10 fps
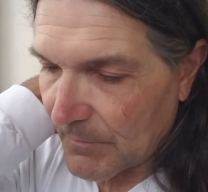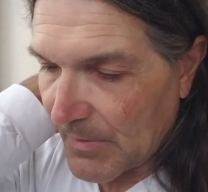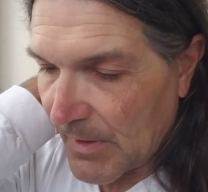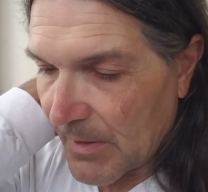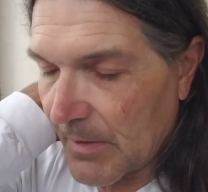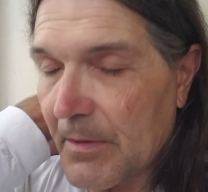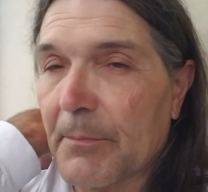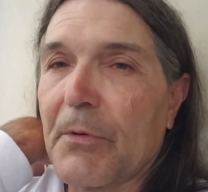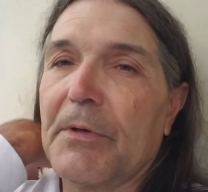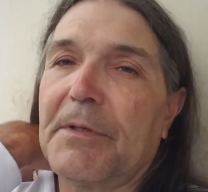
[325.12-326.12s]
And I'm
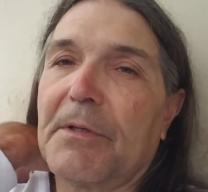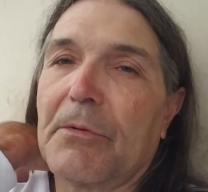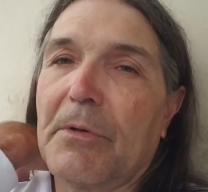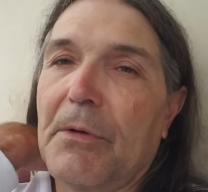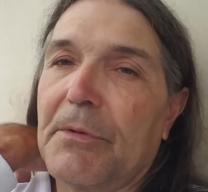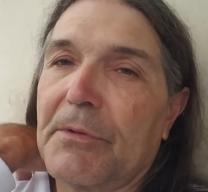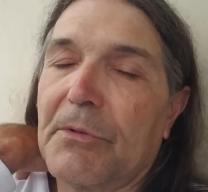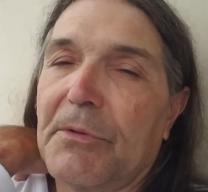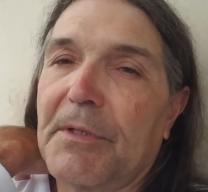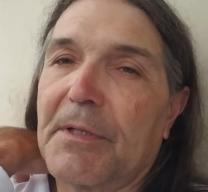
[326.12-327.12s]
going to go out and
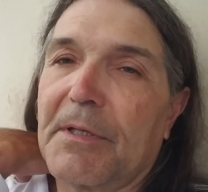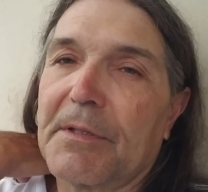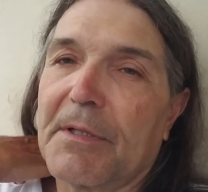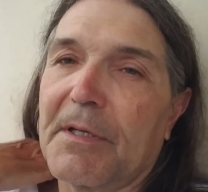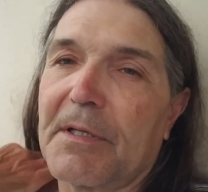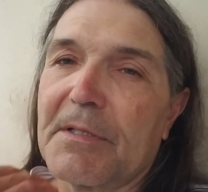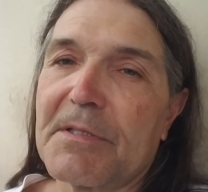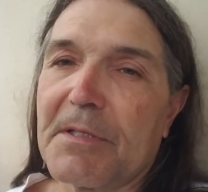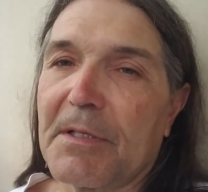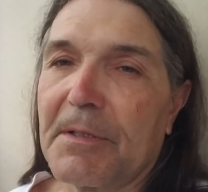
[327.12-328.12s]
do it again, like I
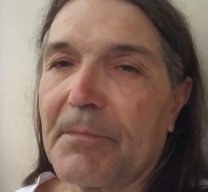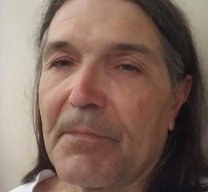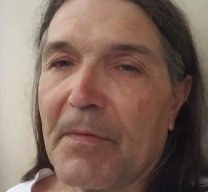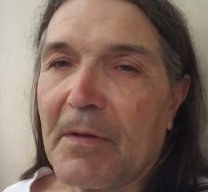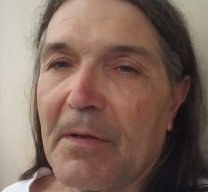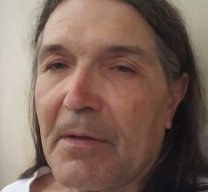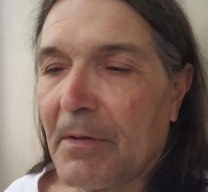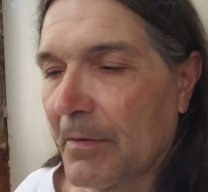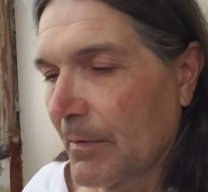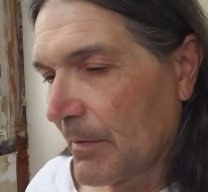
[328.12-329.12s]
said.
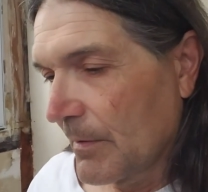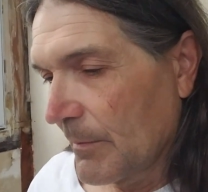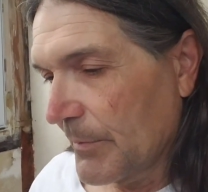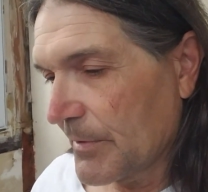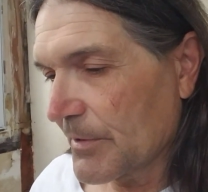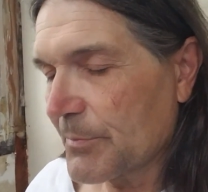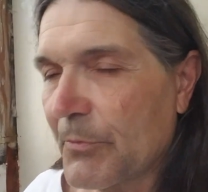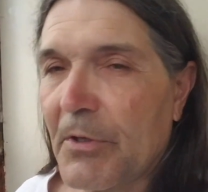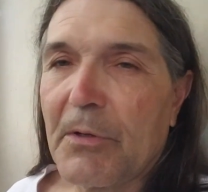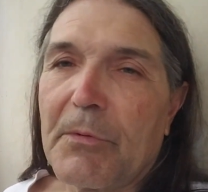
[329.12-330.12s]
But this
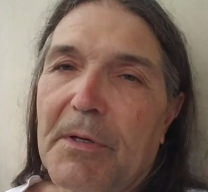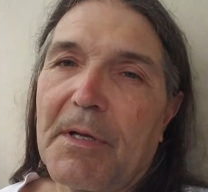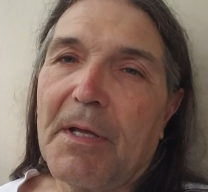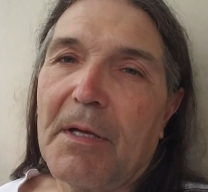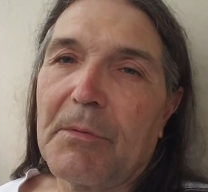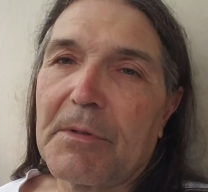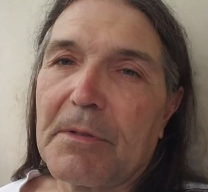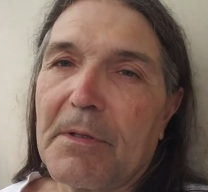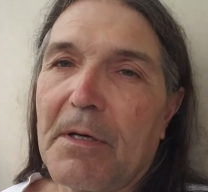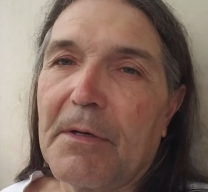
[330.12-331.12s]
morning we're going to hang with the
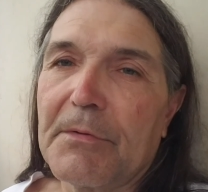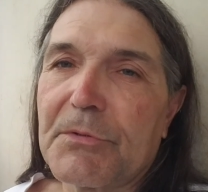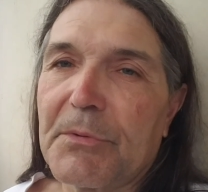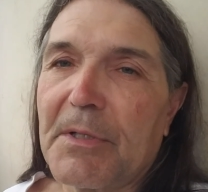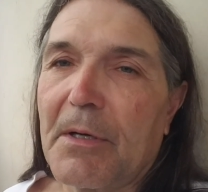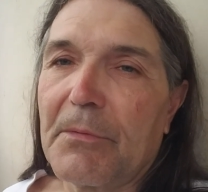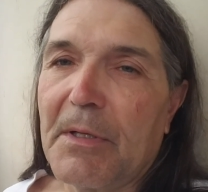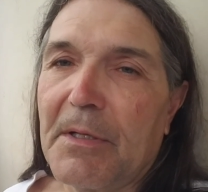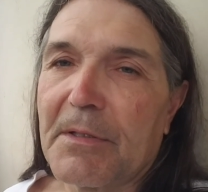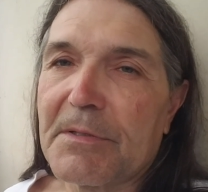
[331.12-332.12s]
loves, read our
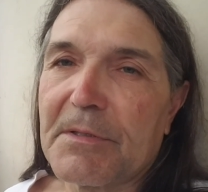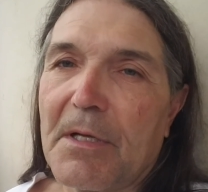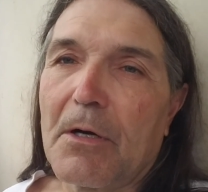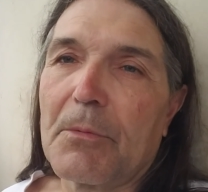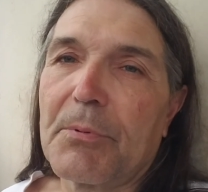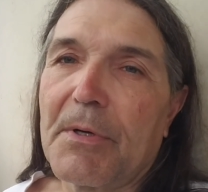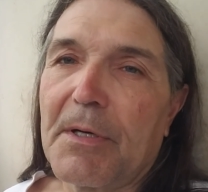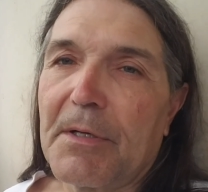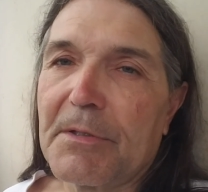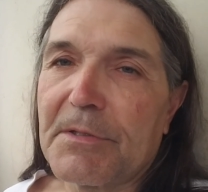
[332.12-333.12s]
readings, say our
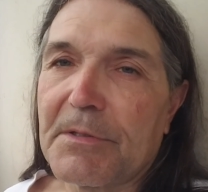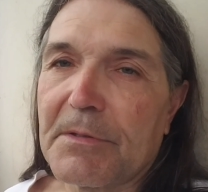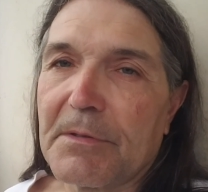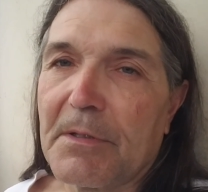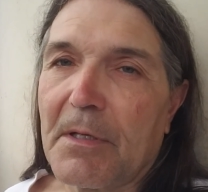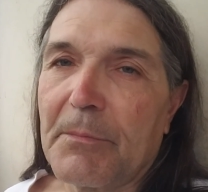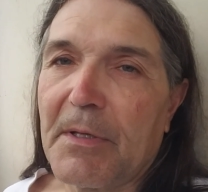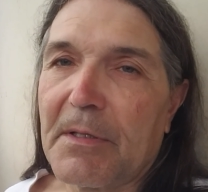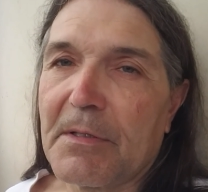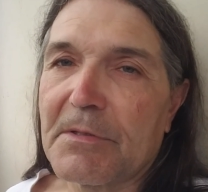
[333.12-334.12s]
prayers, and I'm
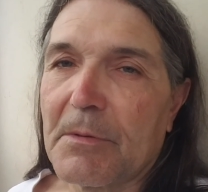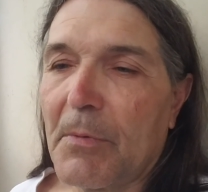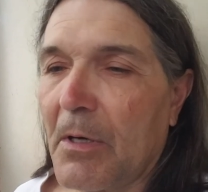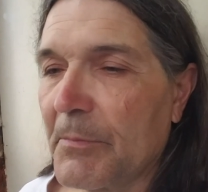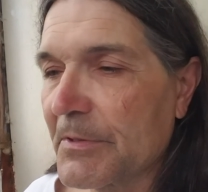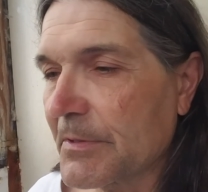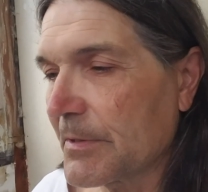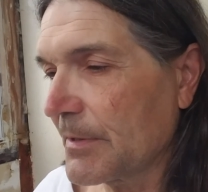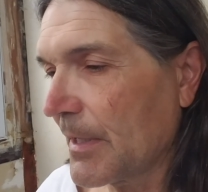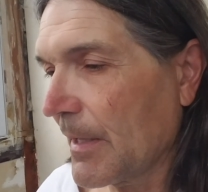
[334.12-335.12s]
making some hummus
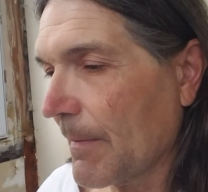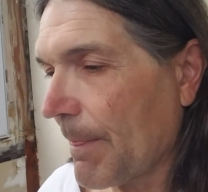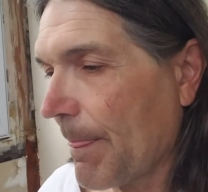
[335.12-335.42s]
today.